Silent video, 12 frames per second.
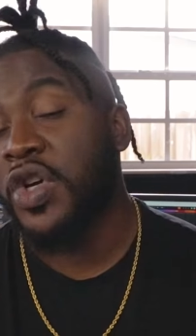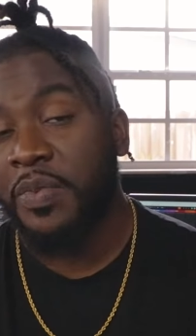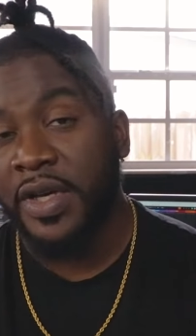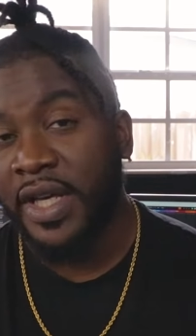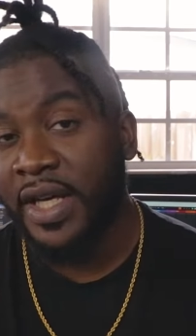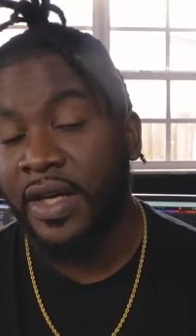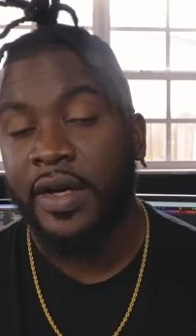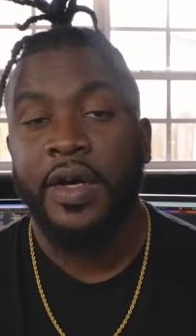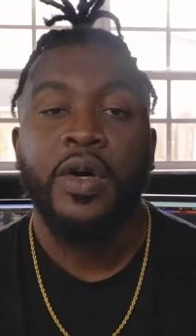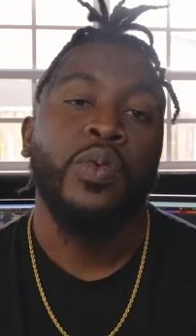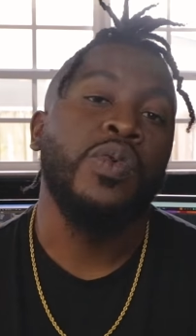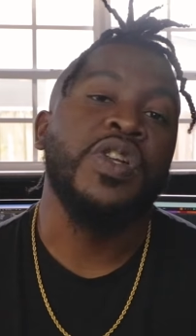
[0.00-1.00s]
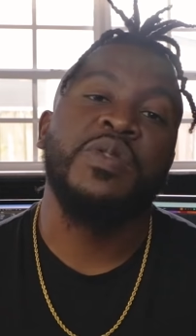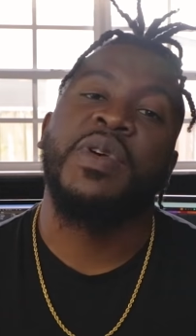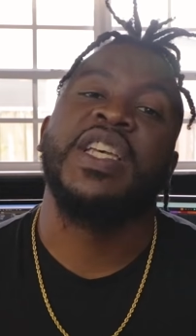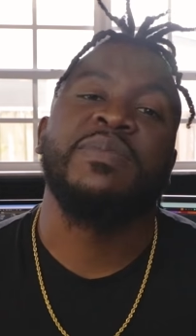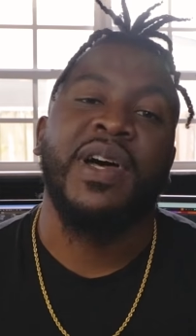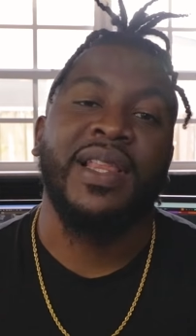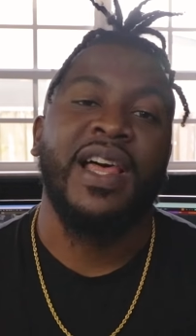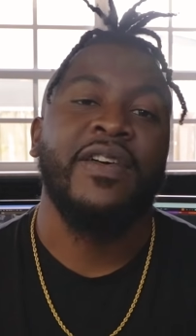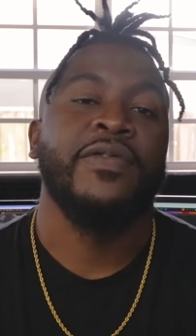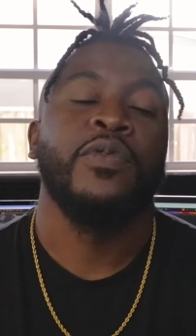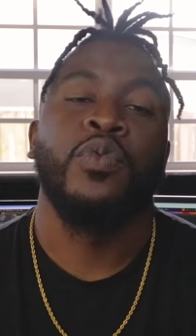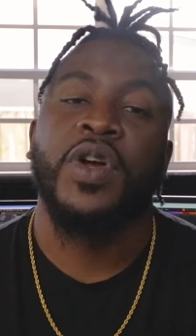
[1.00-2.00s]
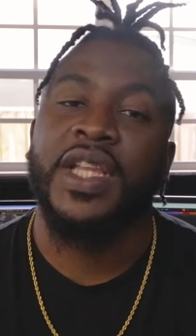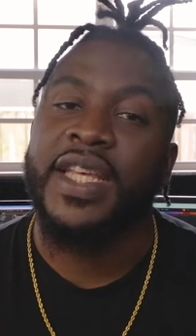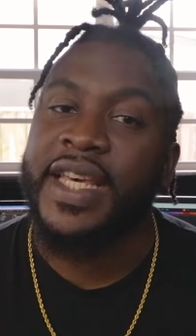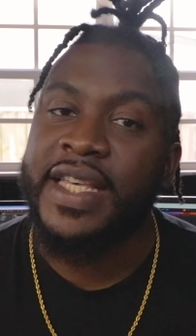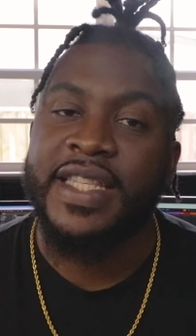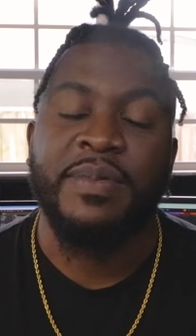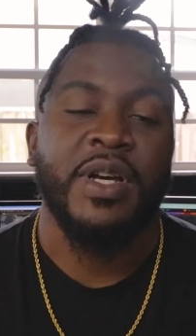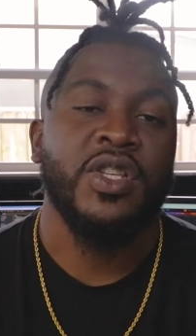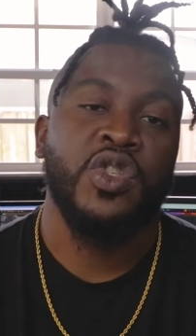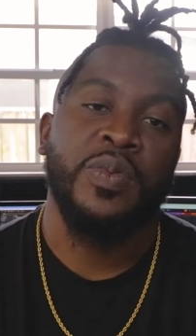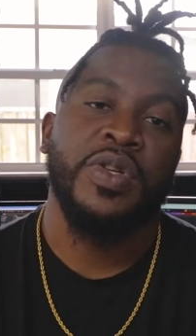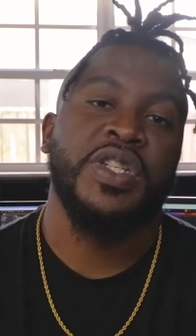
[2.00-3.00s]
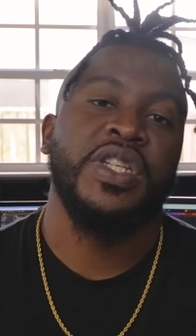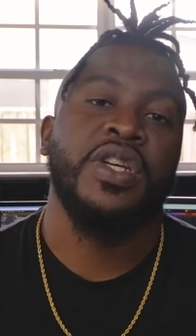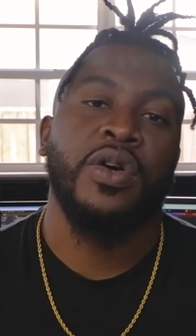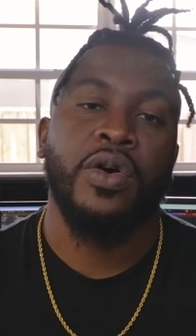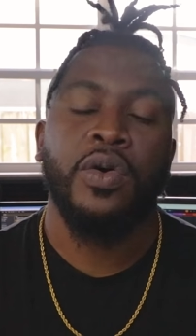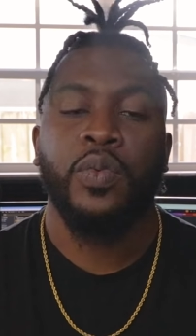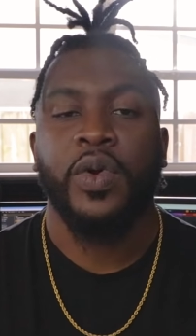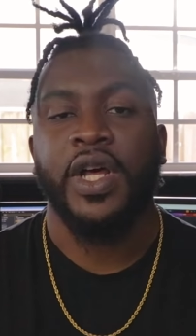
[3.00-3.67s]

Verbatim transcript: drum kit, which makes my life really easy, my super cheat code